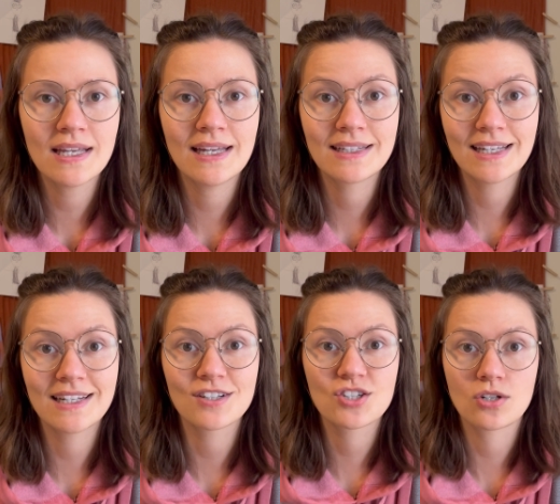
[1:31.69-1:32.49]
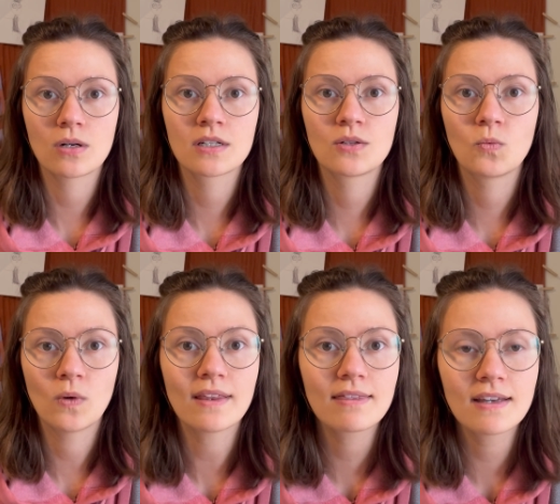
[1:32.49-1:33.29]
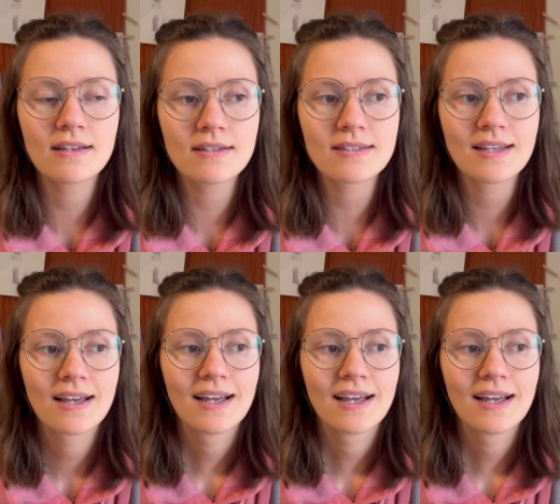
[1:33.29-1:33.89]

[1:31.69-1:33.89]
in getting started with this.